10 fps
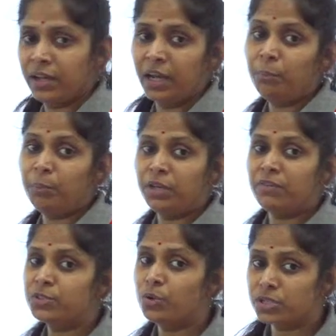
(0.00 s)
in
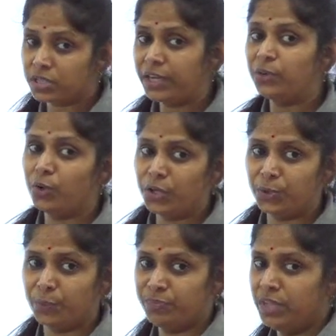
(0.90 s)
previous question I told
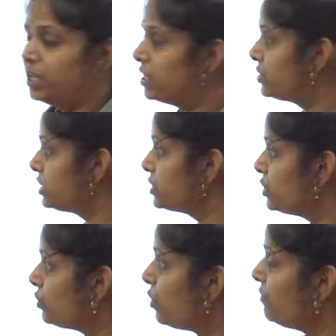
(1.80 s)
you,
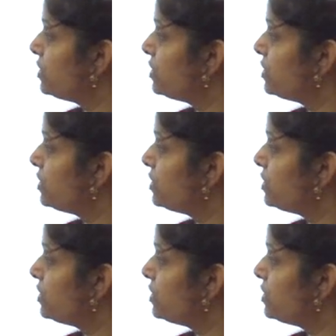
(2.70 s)
structure of